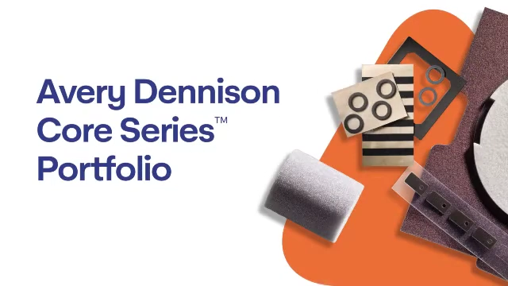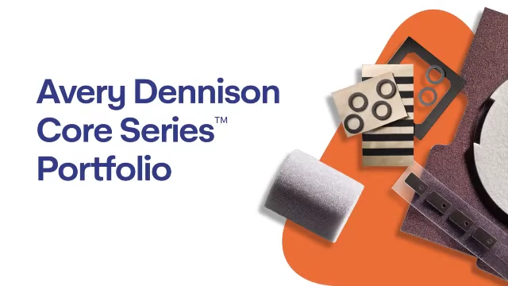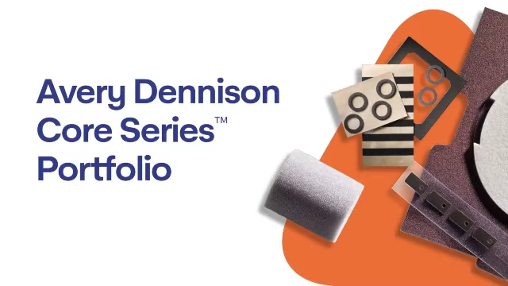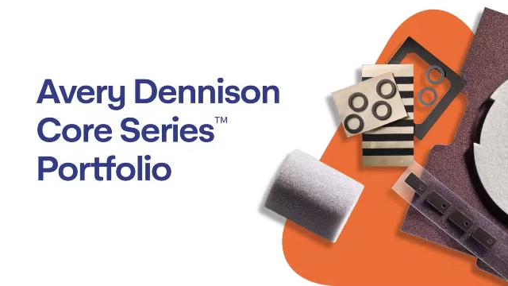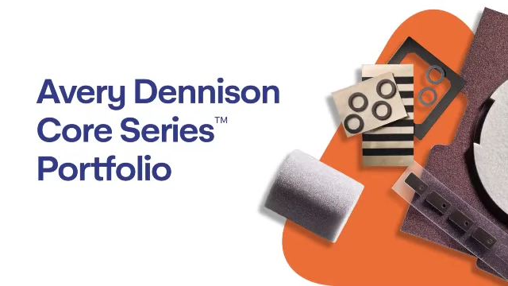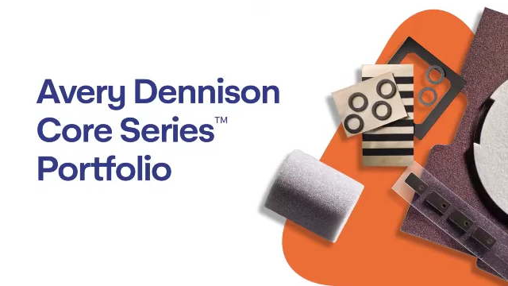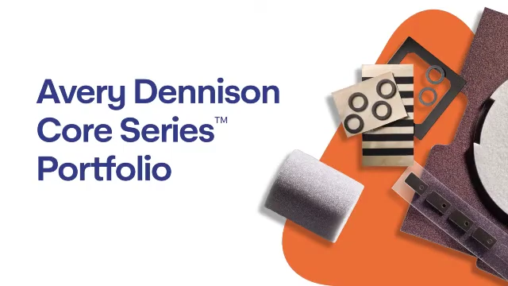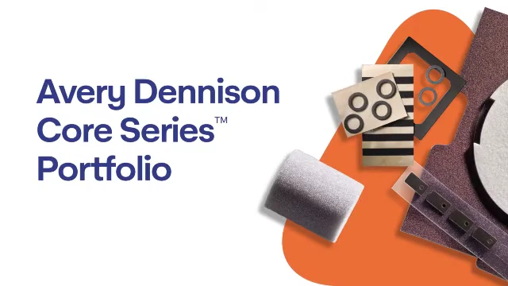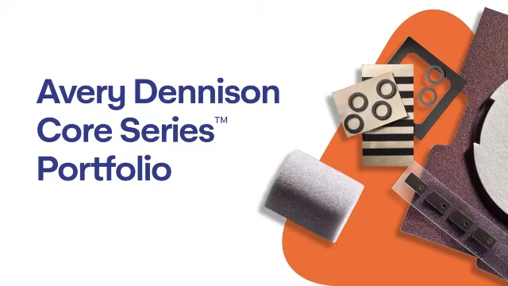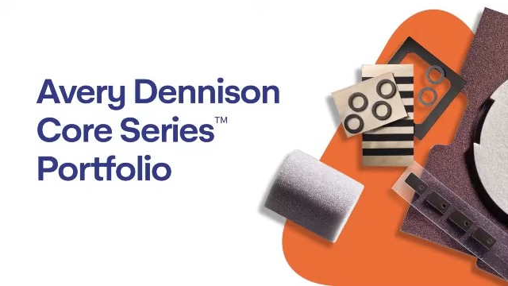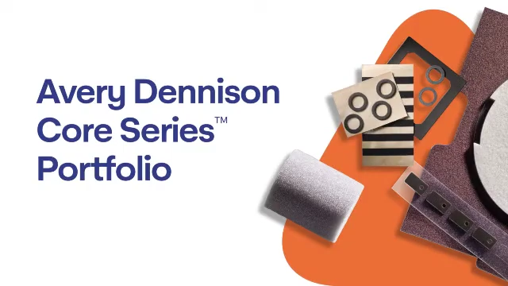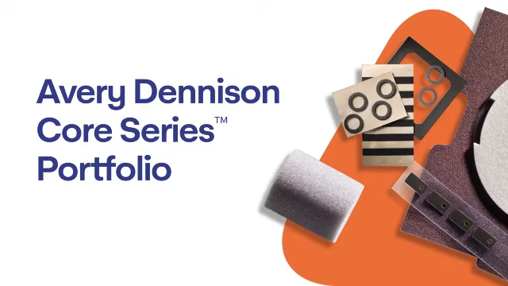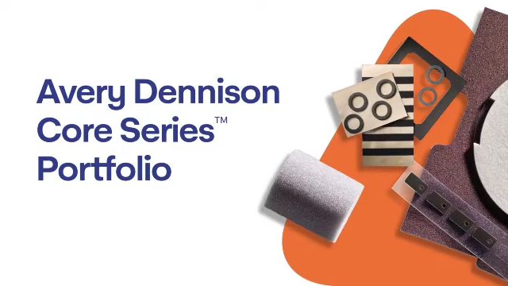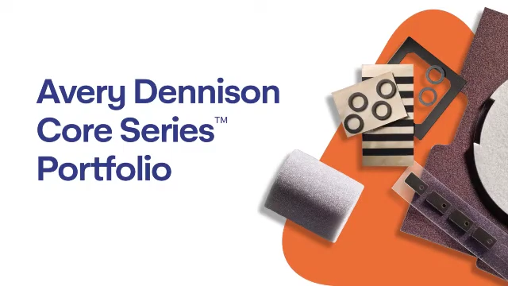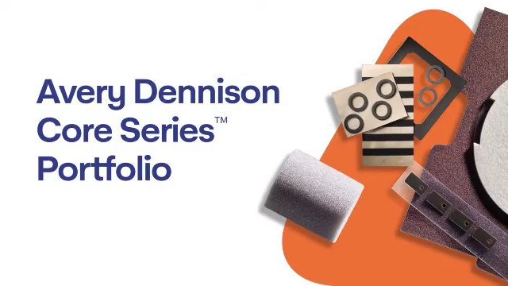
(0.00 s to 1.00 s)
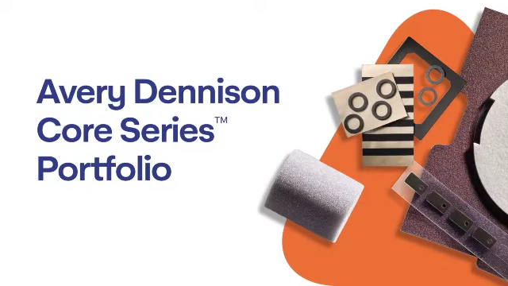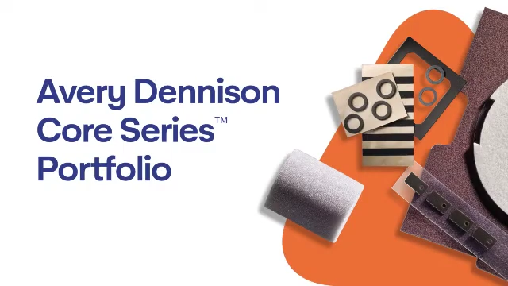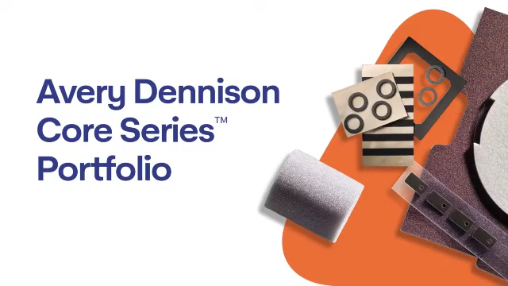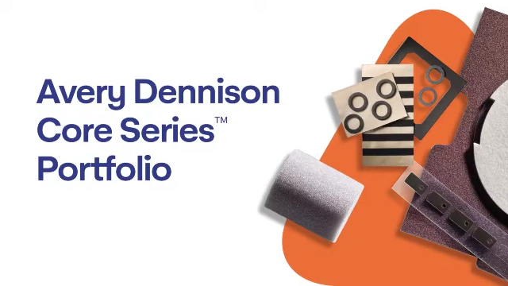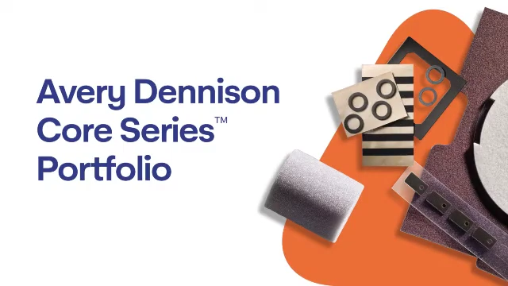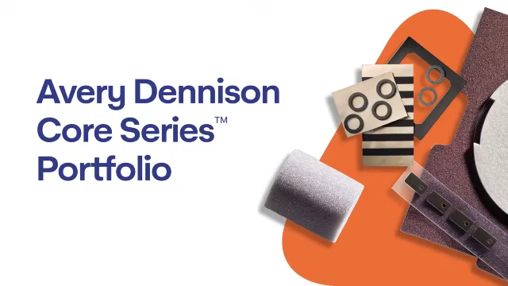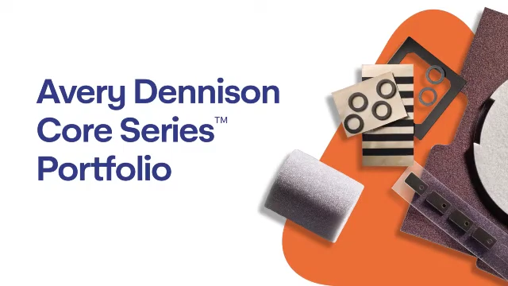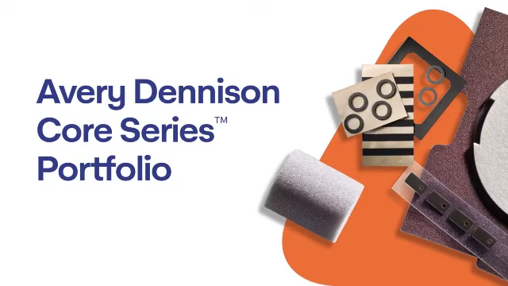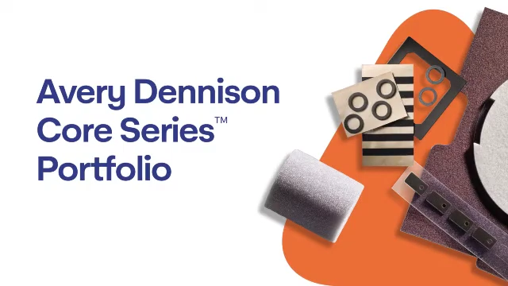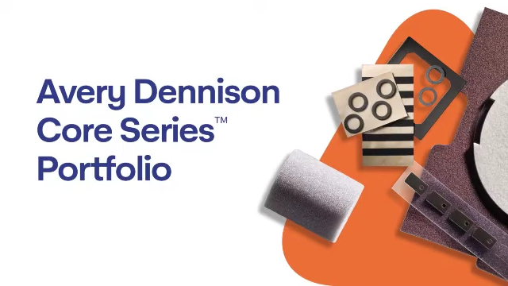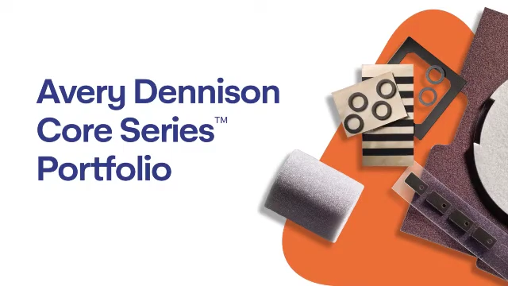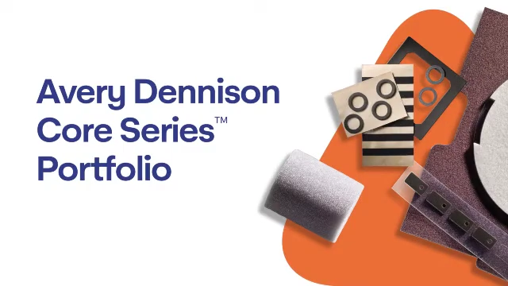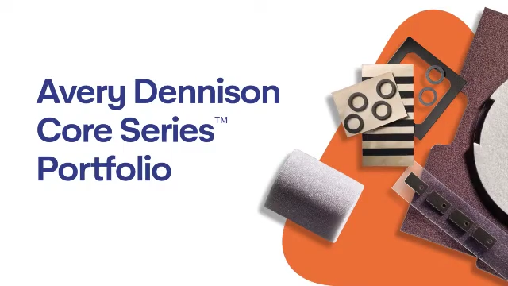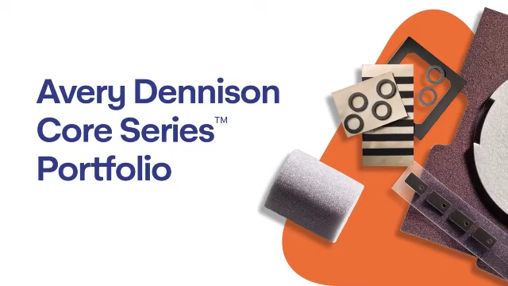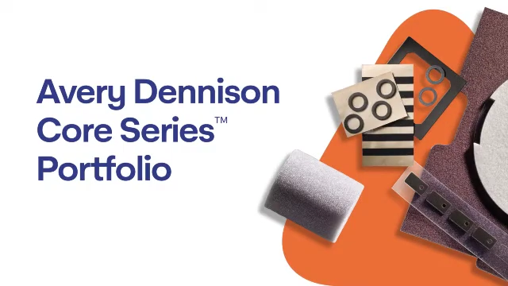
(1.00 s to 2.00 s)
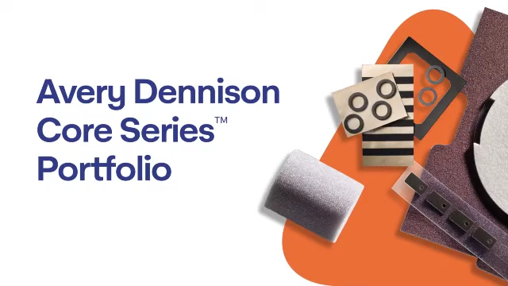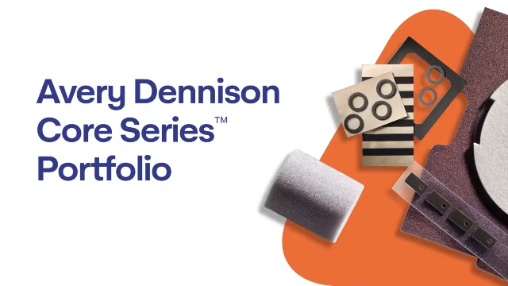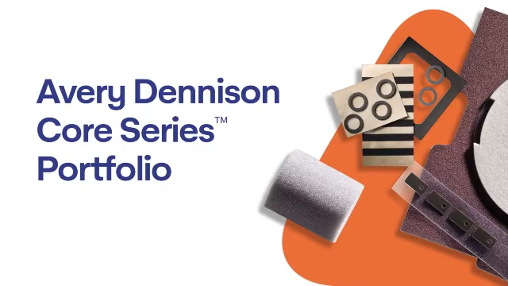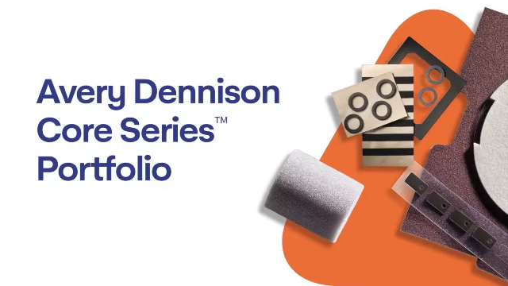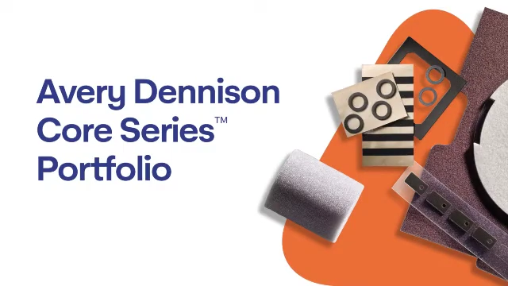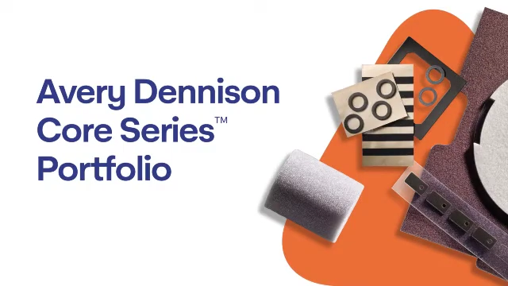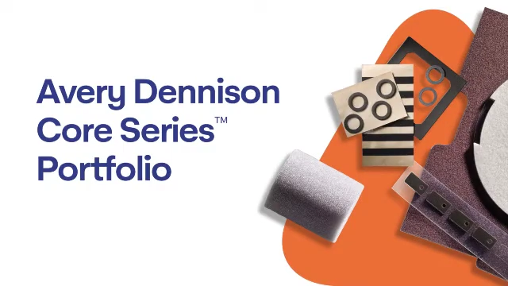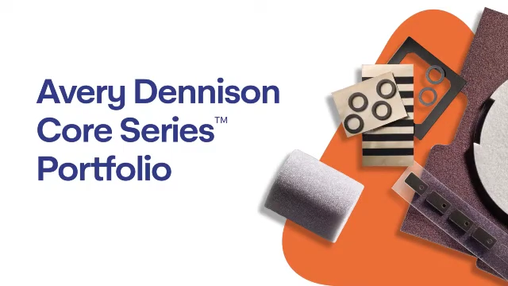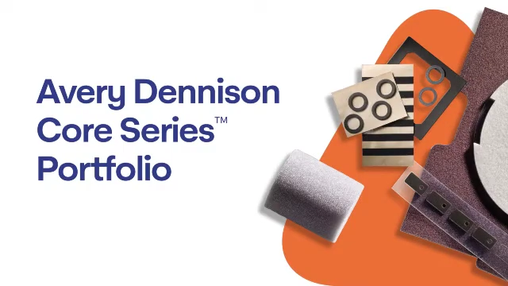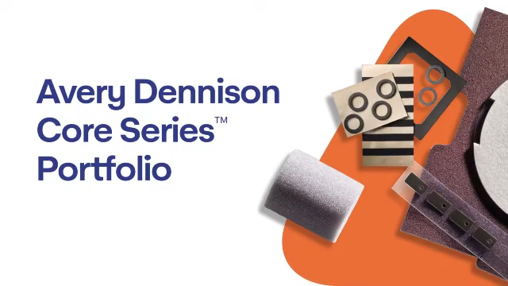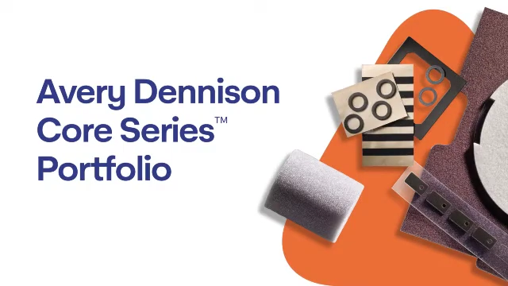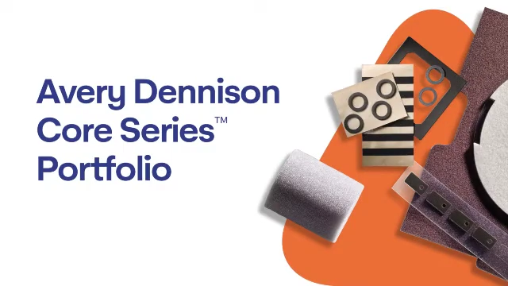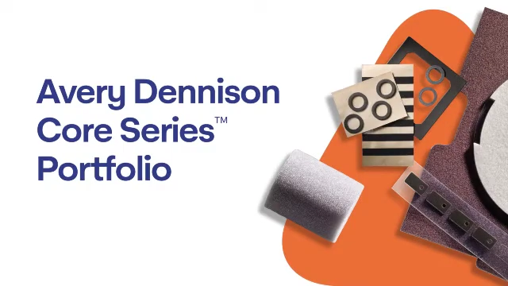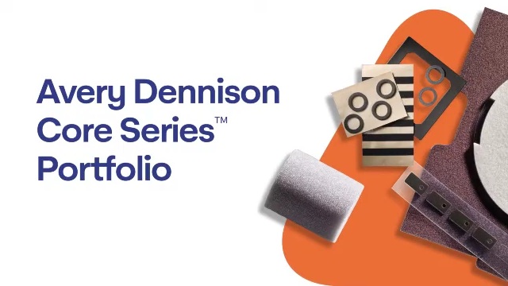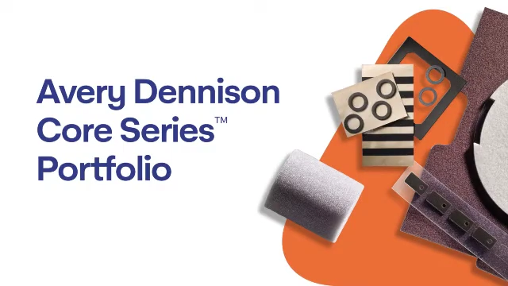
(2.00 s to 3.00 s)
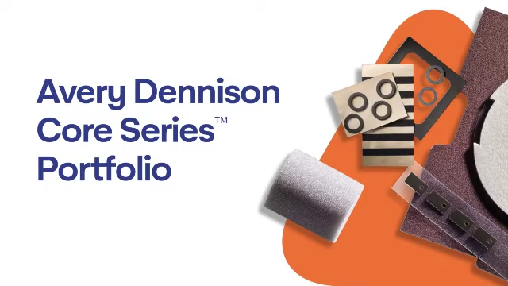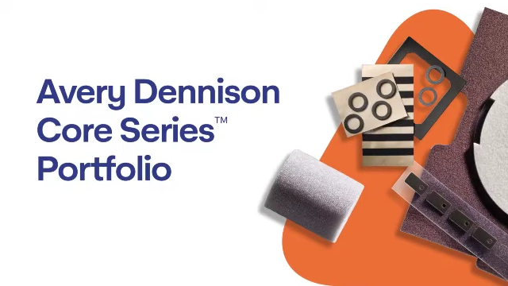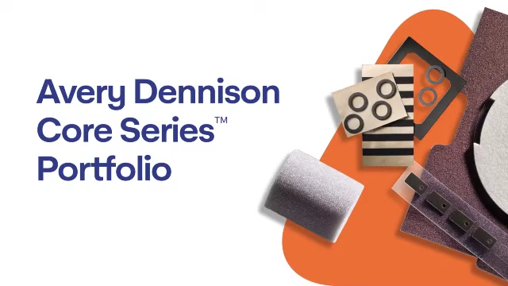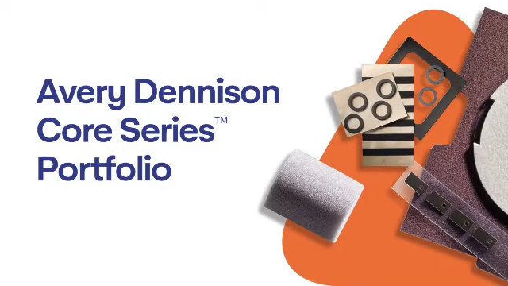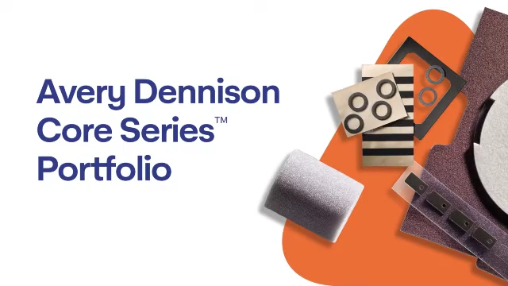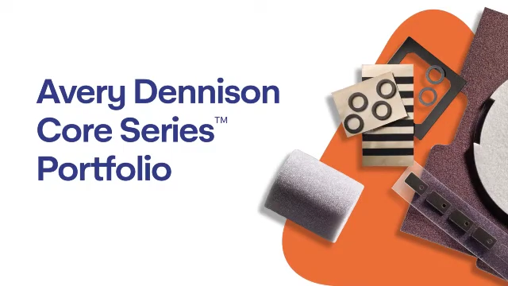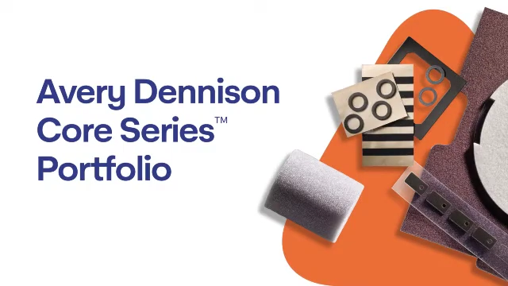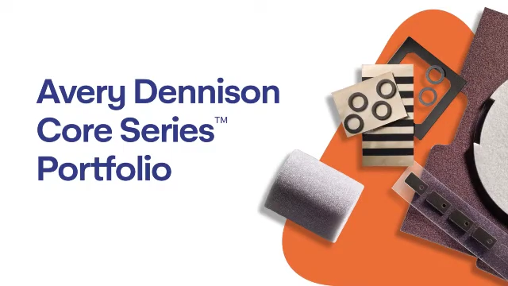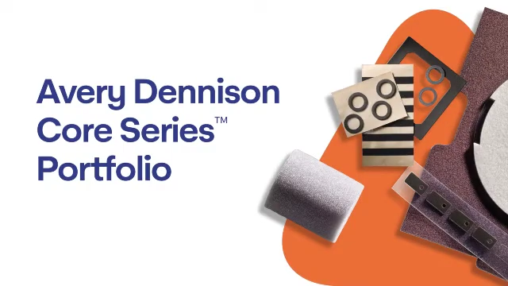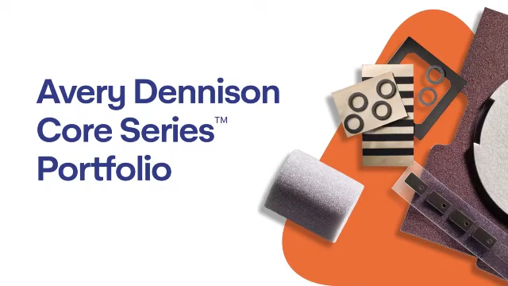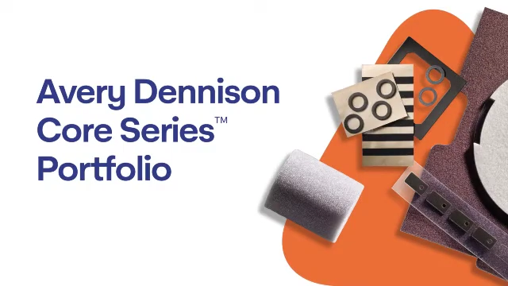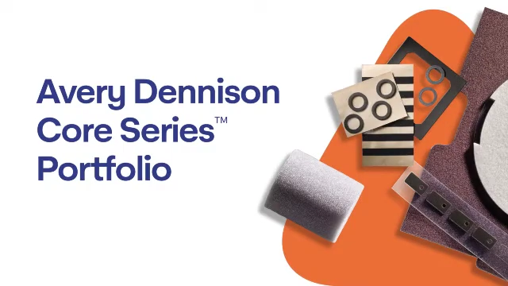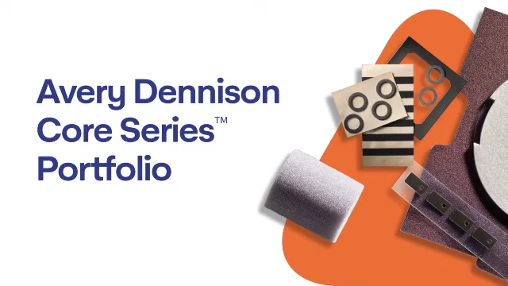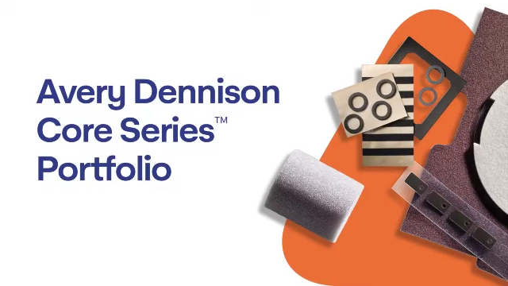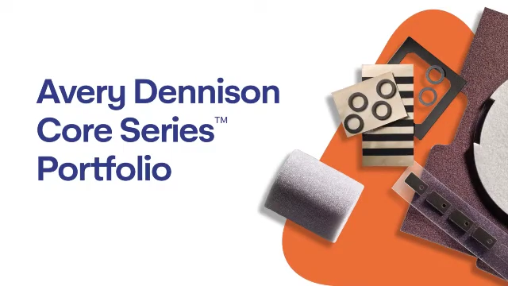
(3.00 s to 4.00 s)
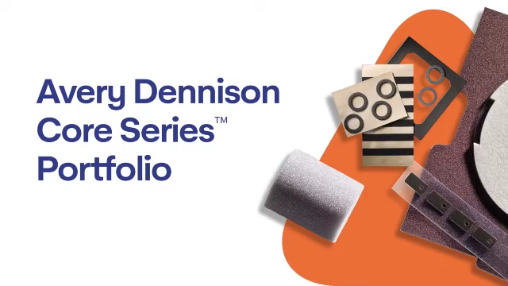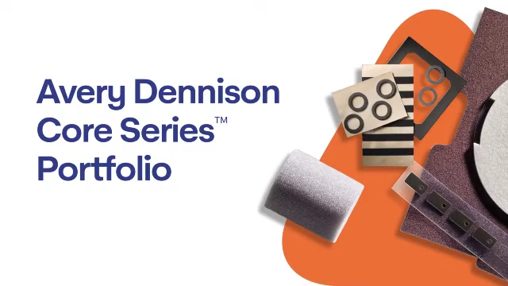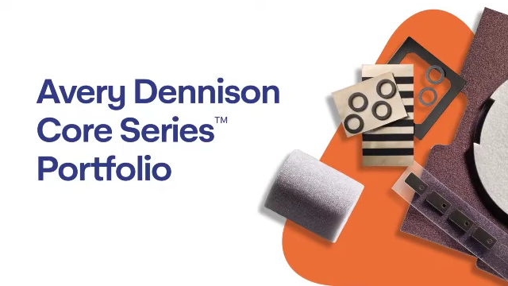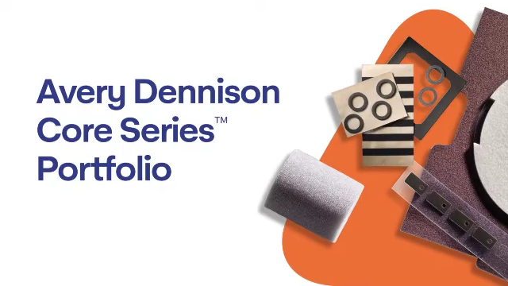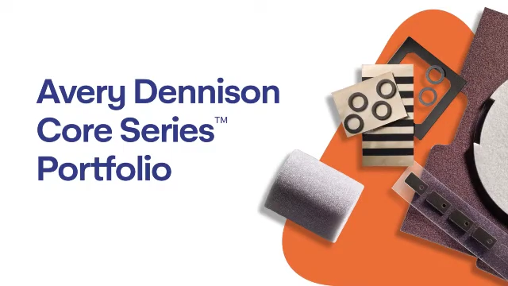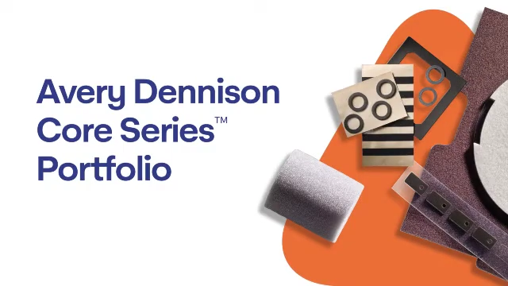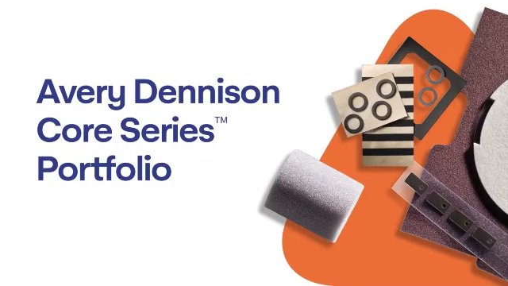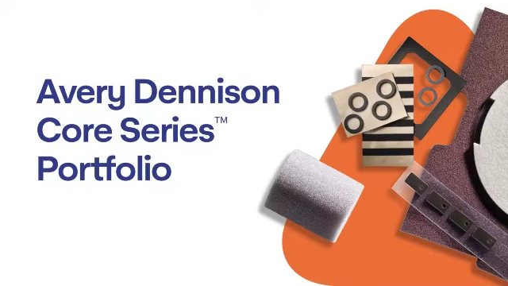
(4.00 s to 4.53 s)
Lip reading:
(no speaker visible)